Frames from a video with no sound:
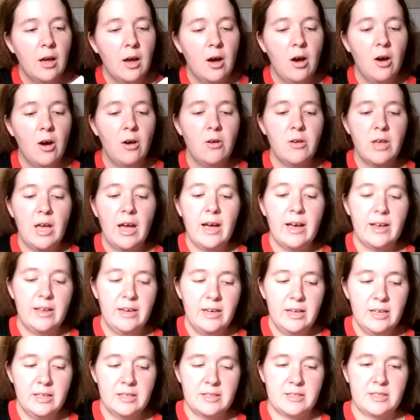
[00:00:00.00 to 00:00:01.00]
Oh yeah, it
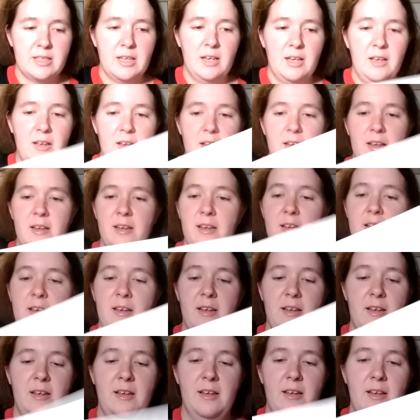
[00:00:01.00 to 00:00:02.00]
is.
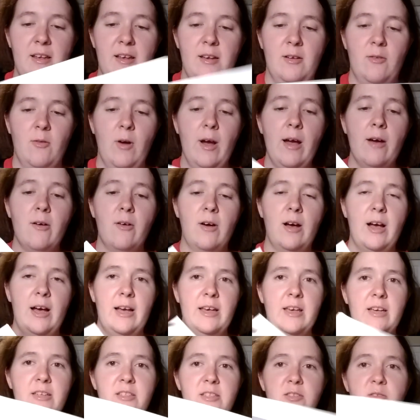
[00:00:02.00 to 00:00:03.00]
Wow, I
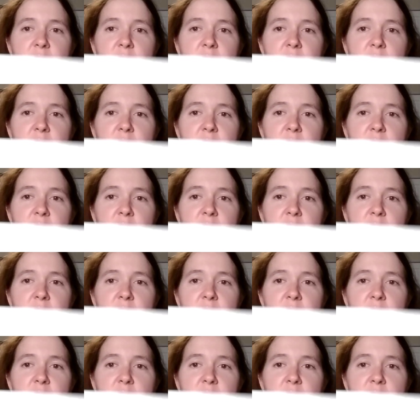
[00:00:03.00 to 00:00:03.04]
guessed